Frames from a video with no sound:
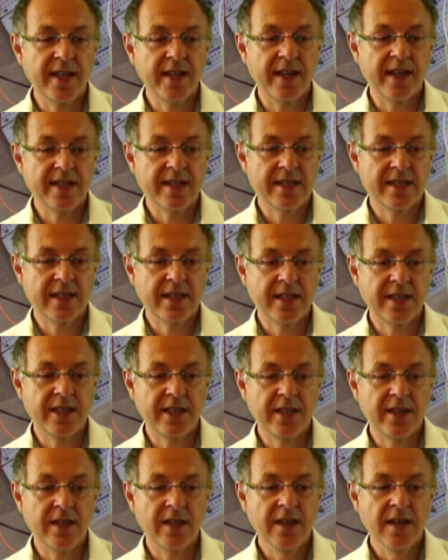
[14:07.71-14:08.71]
As I said
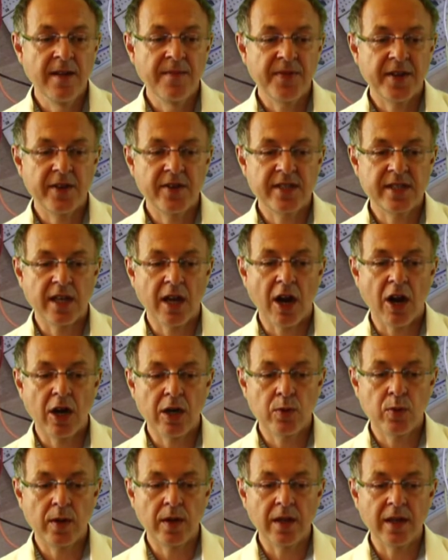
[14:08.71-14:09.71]
here, there's the
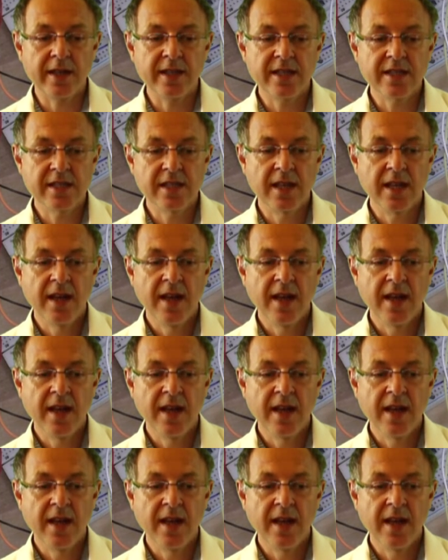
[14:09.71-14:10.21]
hardware list,